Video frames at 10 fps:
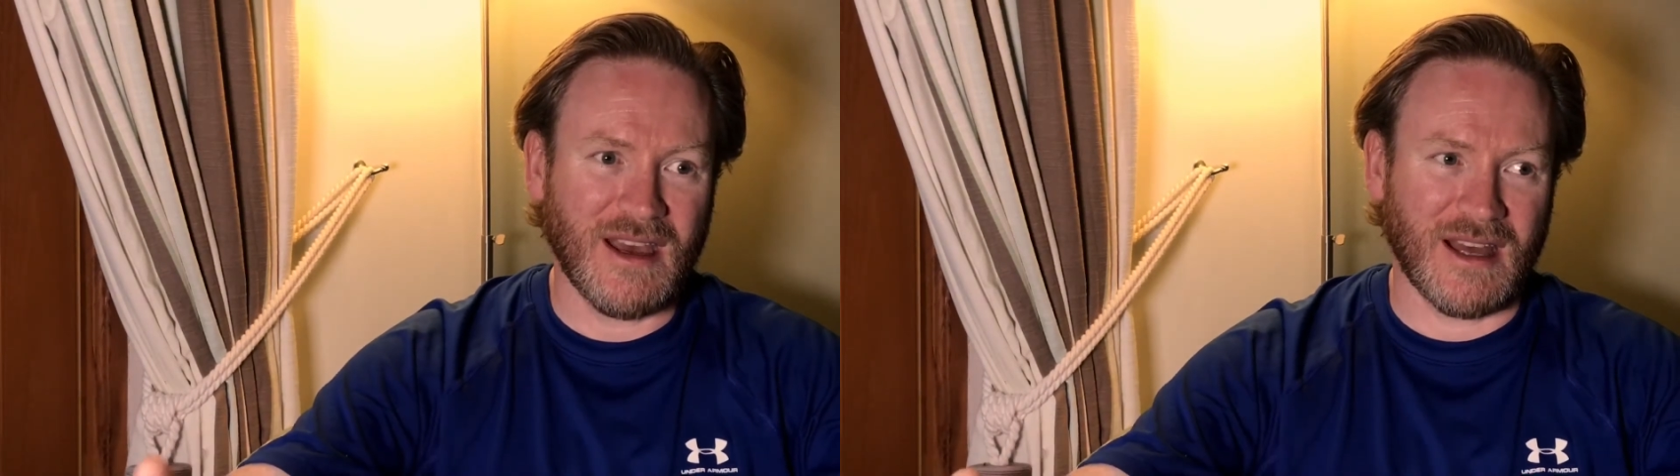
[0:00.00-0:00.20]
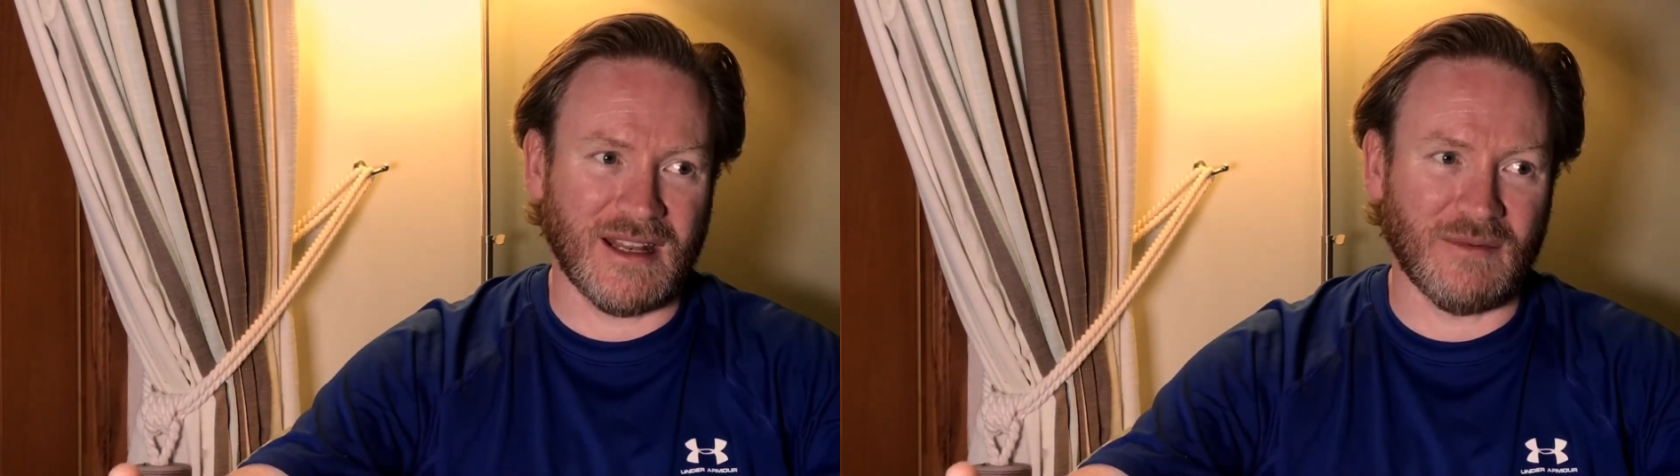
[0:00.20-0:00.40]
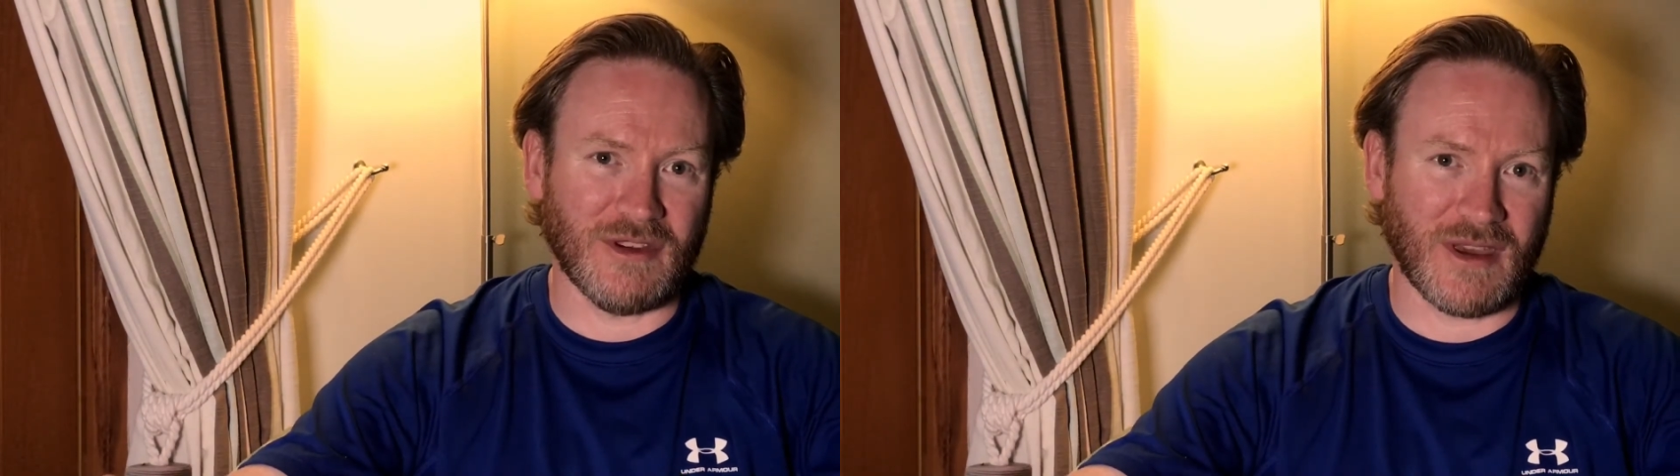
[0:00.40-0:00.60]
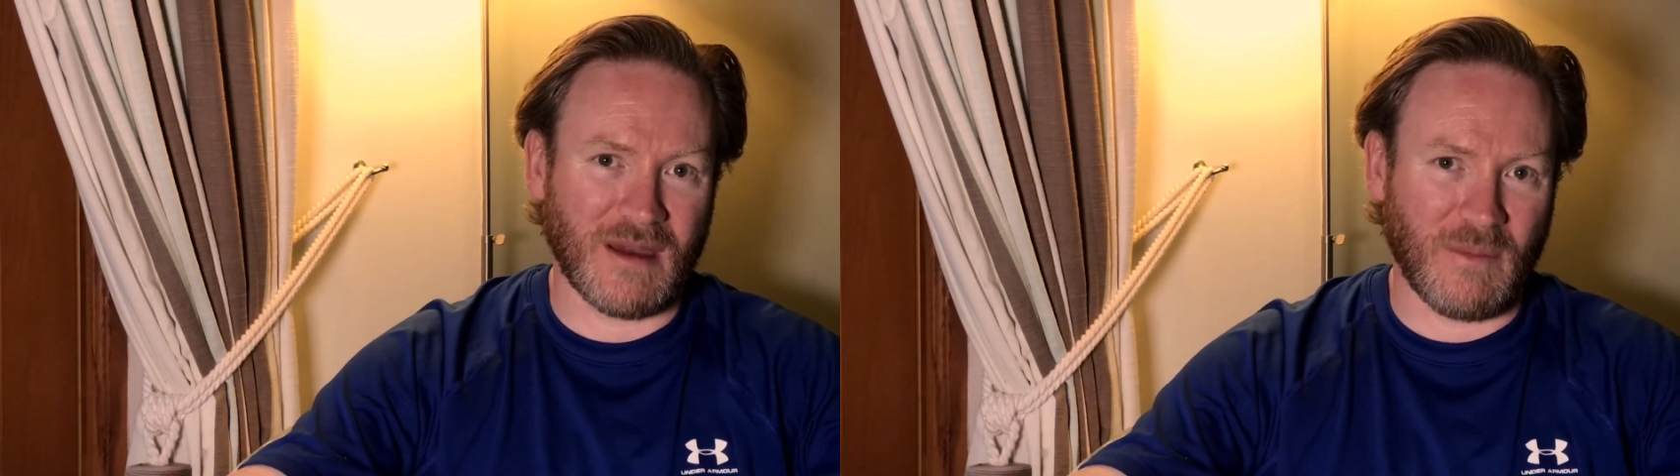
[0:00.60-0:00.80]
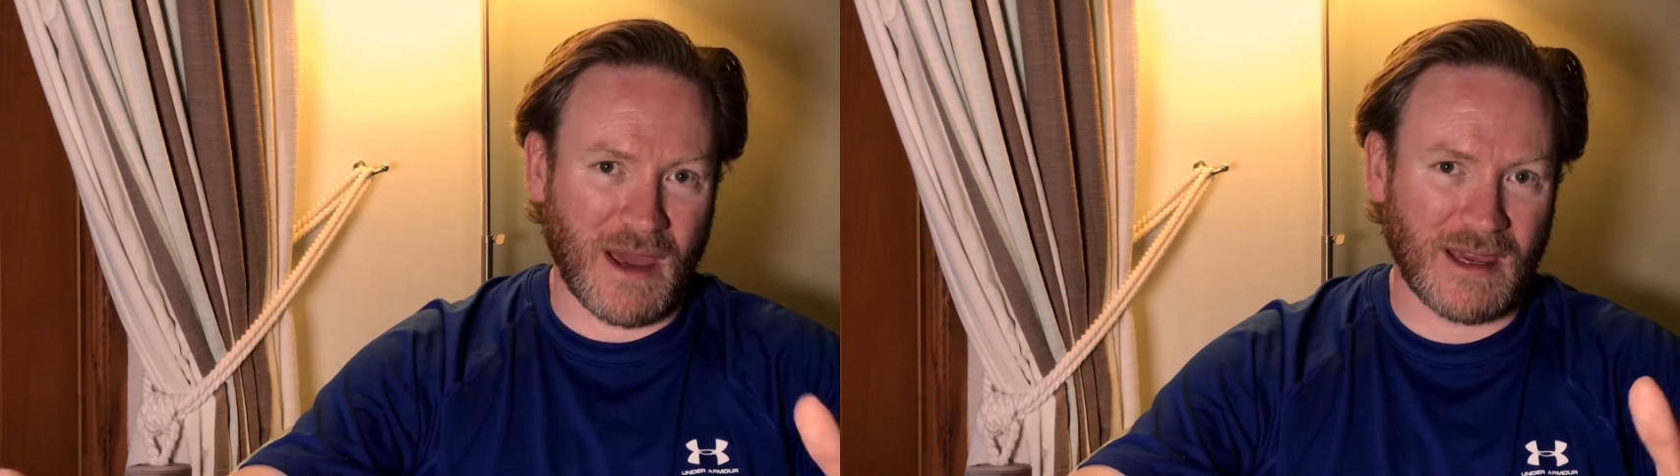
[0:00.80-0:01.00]
and then when you
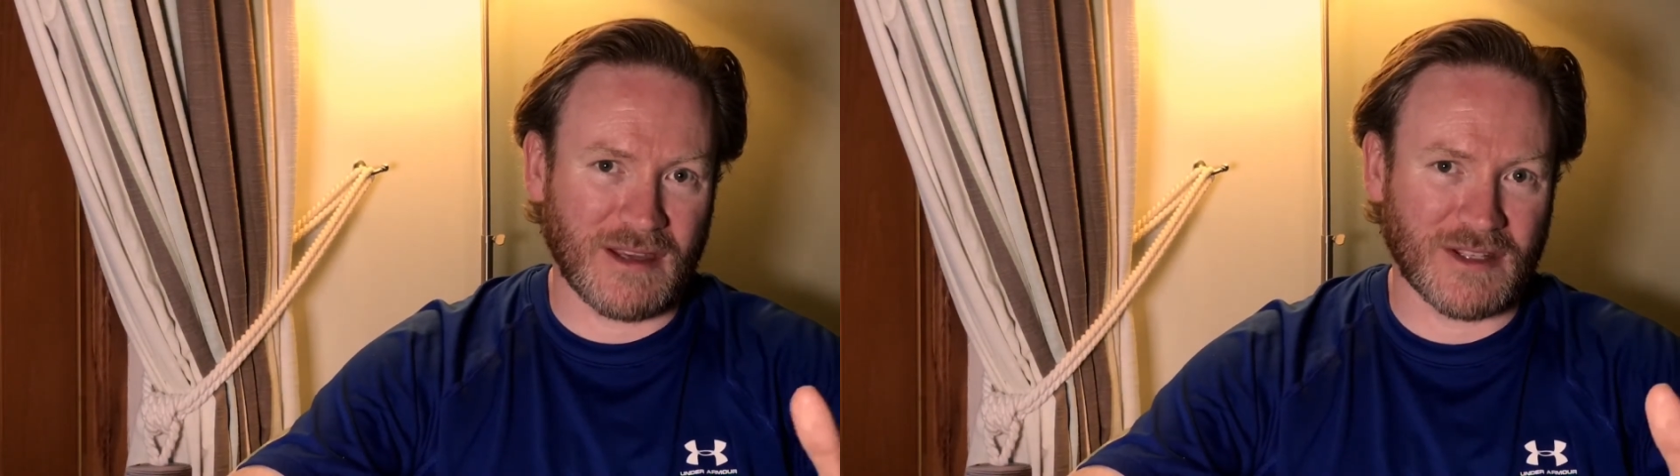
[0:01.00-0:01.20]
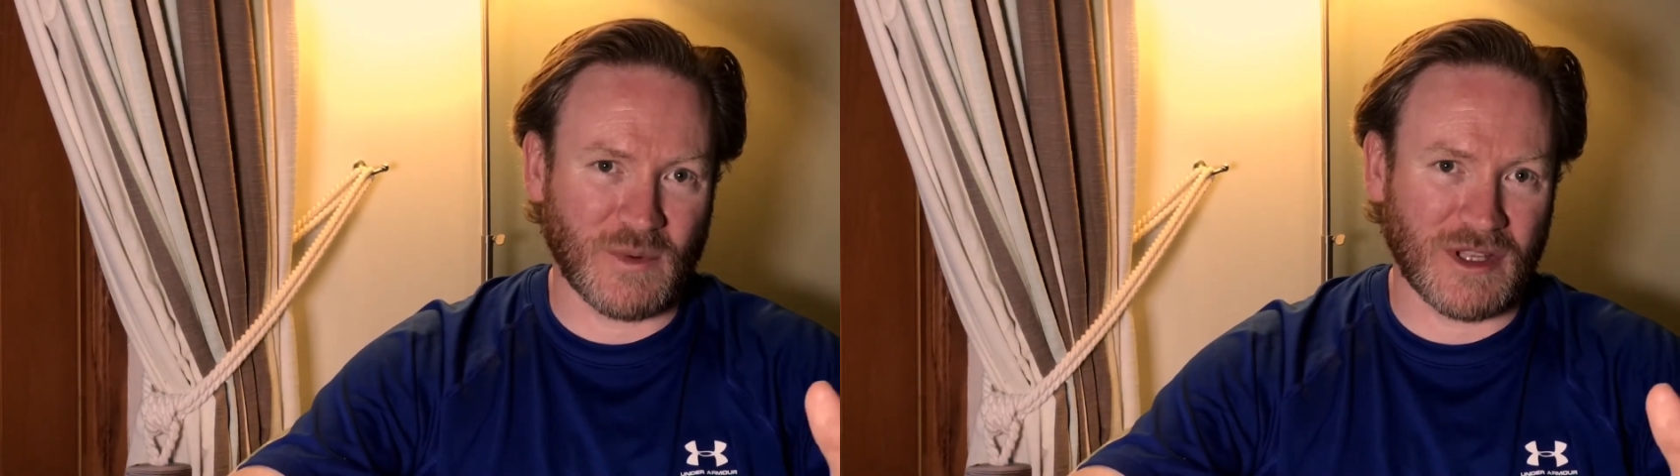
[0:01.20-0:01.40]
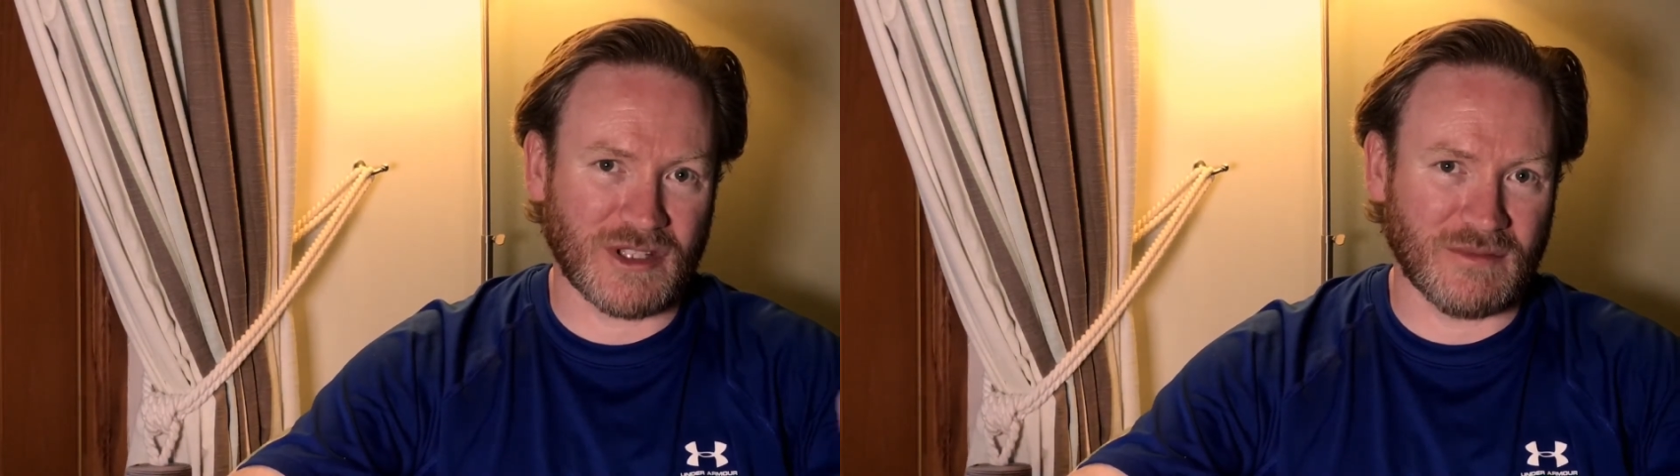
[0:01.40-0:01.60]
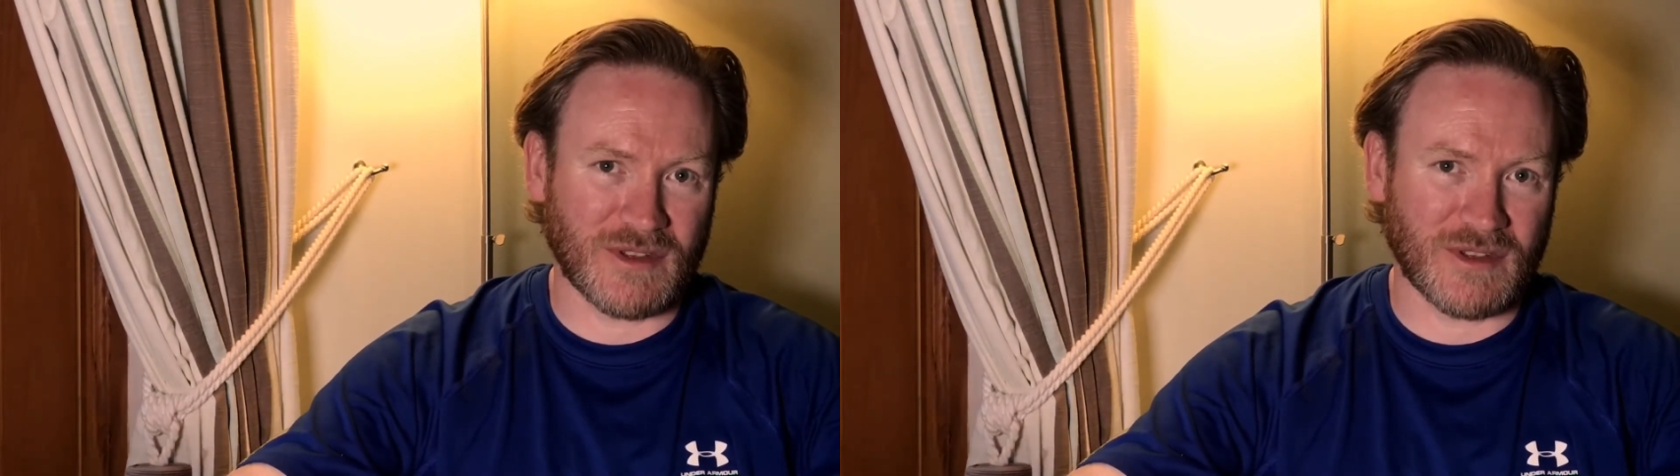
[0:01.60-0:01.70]
get back you switch them.